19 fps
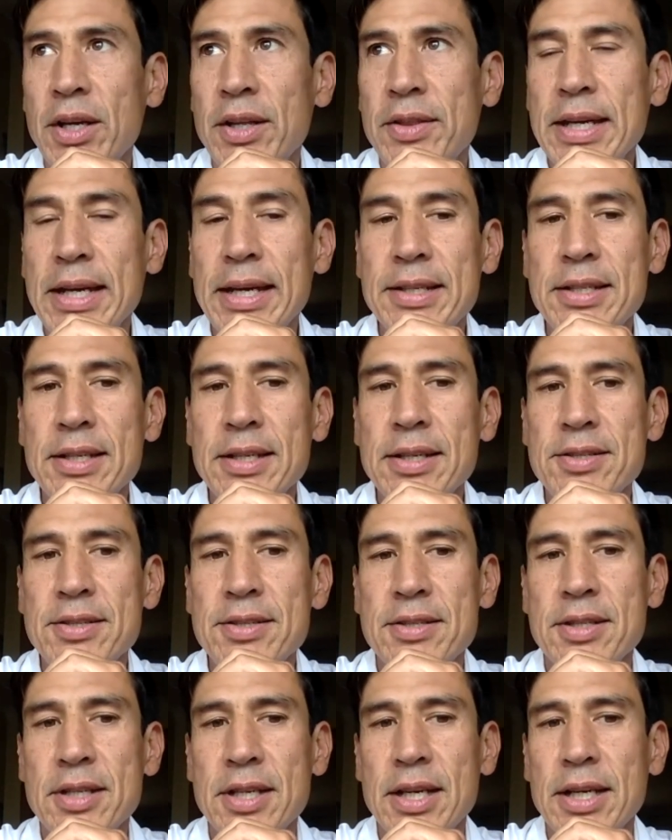The idea is
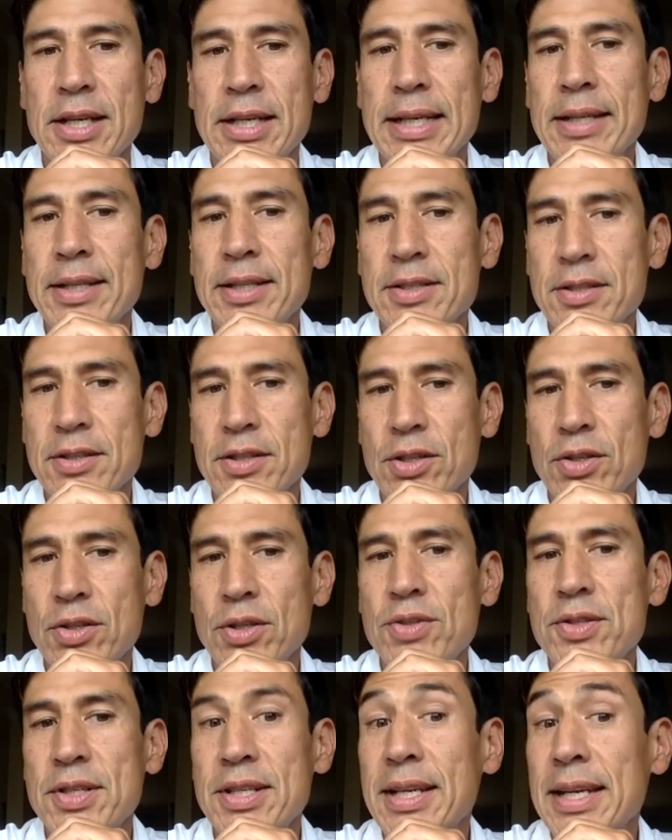uh, get
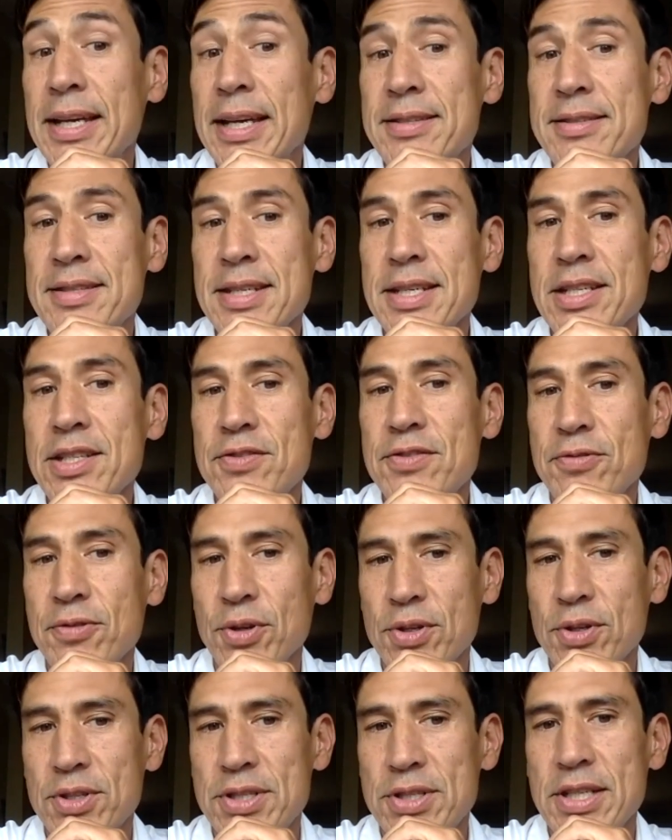good, get seeds for
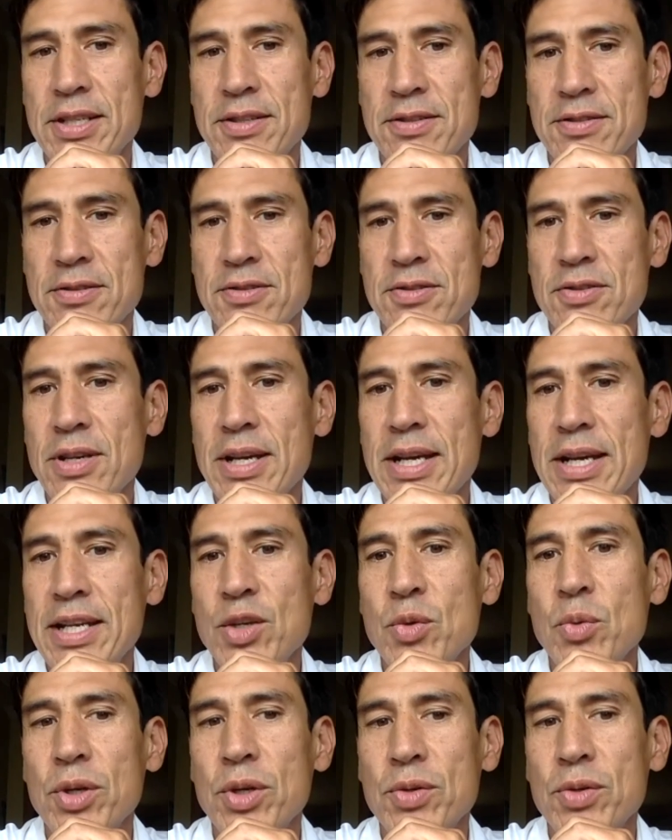good deeds. So
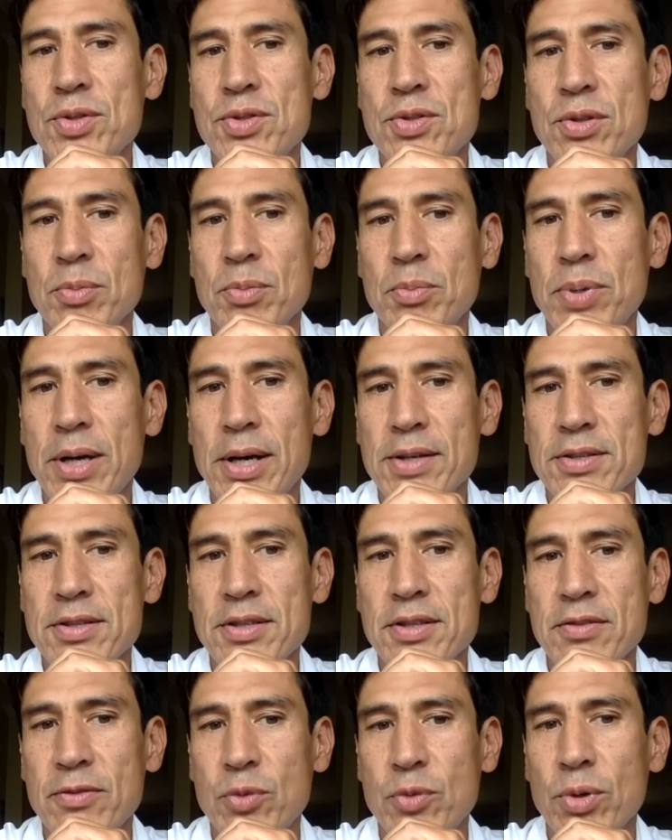anyone who's doing
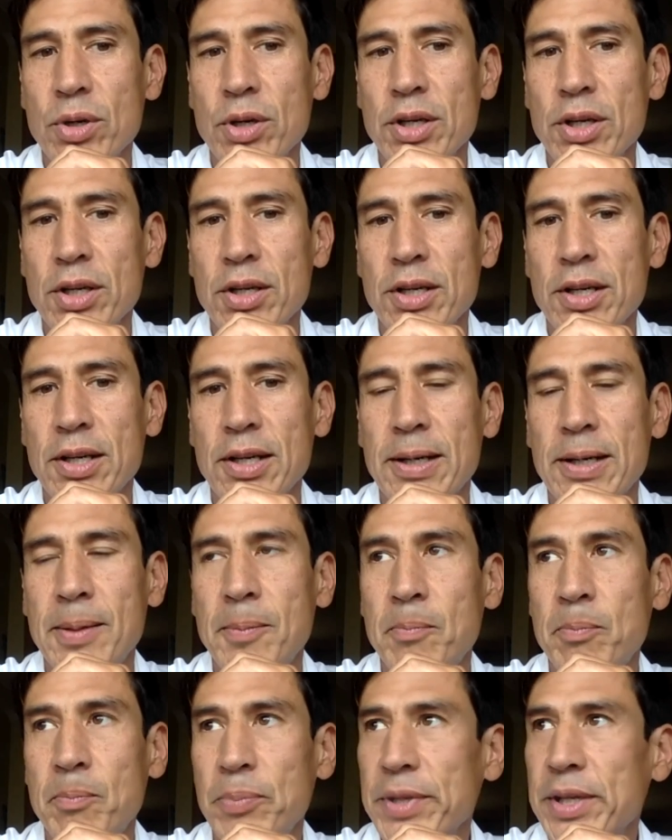positive work, um,
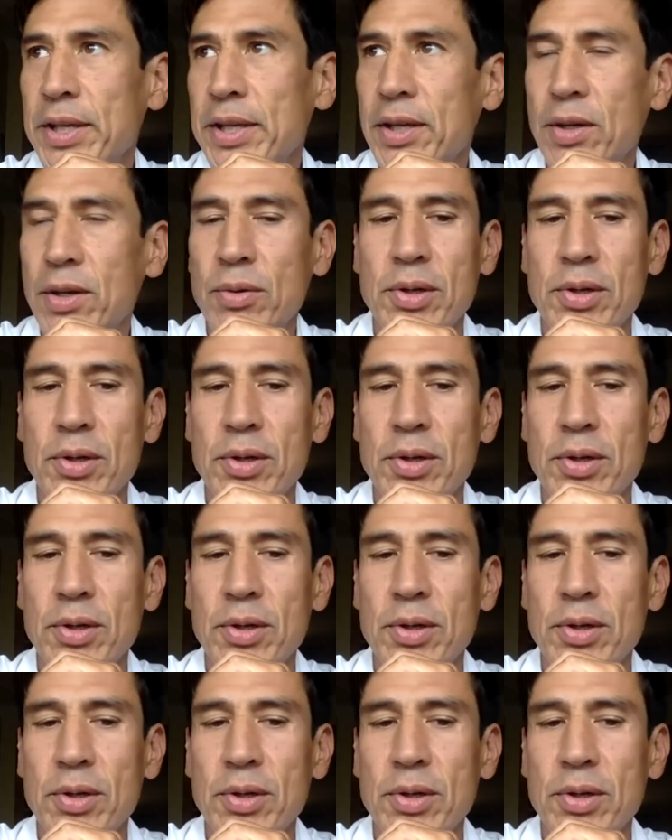you know,